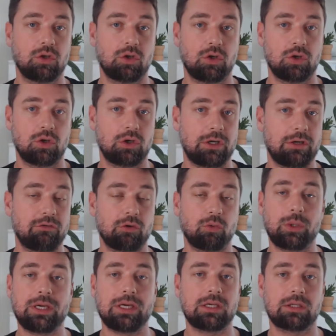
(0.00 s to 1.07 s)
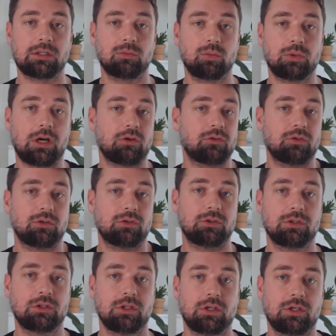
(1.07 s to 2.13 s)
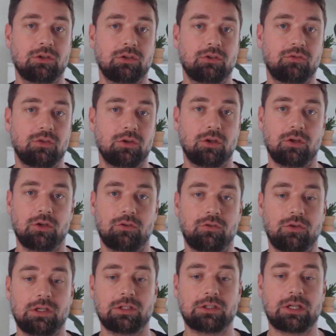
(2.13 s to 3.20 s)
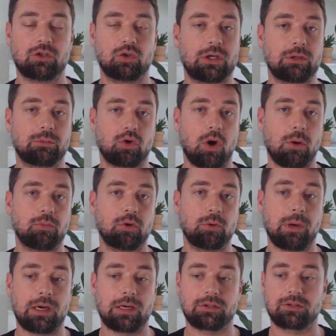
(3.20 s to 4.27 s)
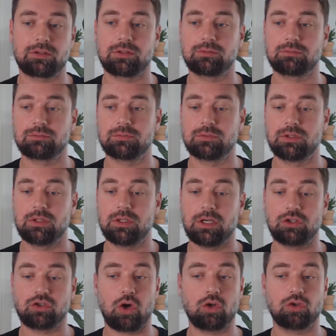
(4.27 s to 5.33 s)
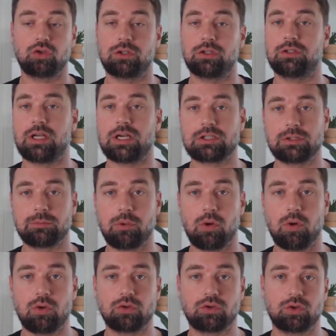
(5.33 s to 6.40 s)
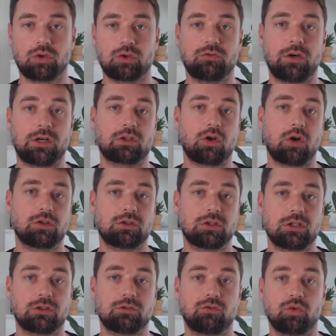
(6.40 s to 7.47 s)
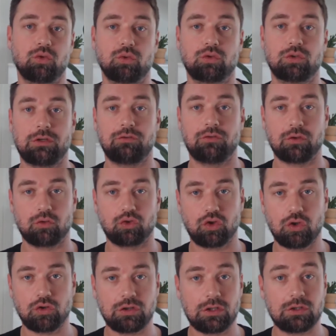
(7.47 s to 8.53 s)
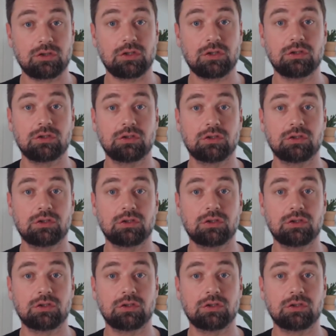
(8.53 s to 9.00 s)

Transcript: every week without feeling that you get compromised. It's also indexable, so you can find content through different search engines,